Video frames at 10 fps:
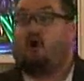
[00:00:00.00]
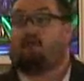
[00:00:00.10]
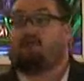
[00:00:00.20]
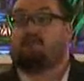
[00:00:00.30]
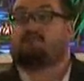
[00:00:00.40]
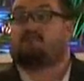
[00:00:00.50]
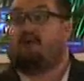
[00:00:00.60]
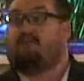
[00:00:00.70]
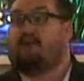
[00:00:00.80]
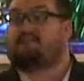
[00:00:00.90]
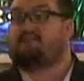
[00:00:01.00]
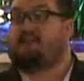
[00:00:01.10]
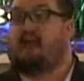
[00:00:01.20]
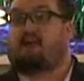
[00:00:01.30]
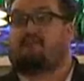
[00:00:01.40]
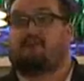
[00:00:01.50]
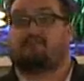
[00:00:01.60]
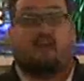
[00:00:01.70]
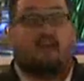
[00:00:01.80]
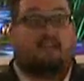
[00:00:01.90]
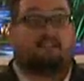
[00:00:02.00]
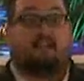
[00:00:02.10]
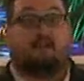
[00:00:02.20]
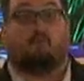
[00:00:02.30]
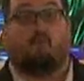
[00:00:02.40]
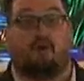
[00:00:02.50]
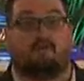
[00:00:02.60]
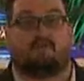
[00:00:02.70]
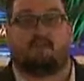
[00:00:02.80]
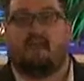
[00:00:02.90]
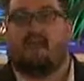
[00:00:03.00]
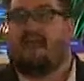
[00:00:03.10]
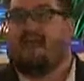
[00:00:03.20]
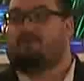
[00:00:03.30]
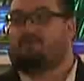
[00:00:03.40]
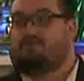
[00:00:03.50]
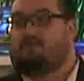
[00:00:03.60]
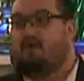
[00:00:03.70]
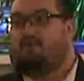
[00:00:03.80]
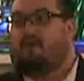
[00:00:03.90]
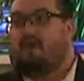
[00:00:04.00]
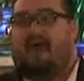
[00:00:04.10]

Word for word: offering himself as a sacrifice, he did it once and it was enough.